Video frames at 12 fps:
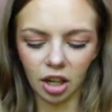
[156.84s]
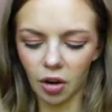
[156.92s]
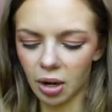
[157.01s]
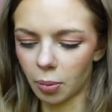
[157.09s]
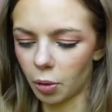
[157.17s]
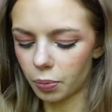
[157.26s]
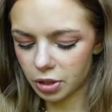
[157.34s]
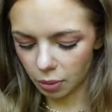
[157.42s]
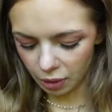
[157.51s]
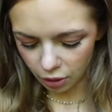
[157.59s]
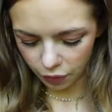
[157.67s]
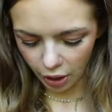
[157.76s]
incredible. So
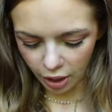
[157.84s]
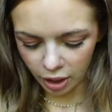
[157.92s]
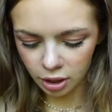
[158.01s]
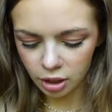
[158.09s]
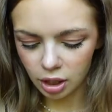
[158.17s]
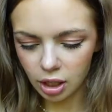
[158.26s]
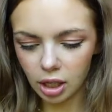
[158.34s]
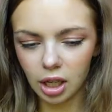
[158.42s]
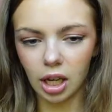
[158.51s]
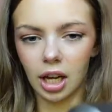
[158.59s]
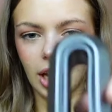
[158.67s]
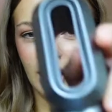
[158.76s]
we love her,
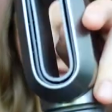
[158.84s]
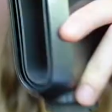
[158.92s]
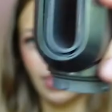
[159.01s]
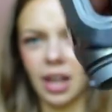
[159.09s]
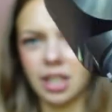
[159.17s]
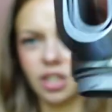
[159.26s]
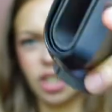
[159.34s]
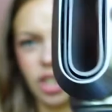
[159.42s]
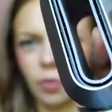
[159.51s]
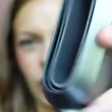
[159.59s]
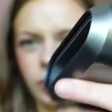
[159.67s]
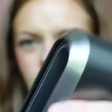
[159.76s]
and then this just
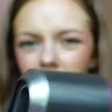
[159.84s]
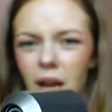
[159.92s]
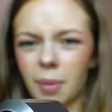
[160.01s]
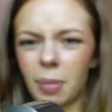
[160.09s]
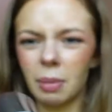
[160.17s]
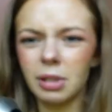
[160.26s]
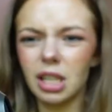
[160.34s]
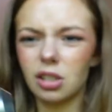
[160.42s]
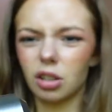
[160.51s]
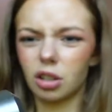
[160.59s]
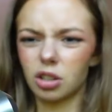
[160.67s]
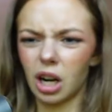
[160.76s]
a rough dry. People say it's
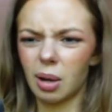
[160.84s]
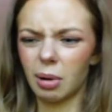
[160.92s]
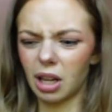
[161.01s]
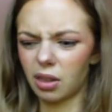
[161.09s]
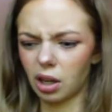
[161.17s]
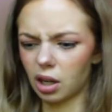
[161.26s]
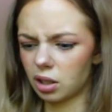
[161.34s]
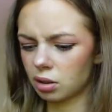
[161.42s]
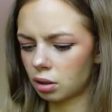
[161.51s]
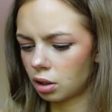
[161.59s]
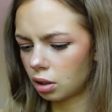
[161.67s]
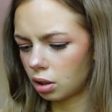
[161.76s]
not a good dryer, but I think it
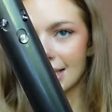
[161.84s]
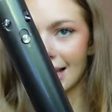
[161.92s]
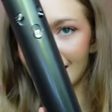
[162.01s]
is. It's the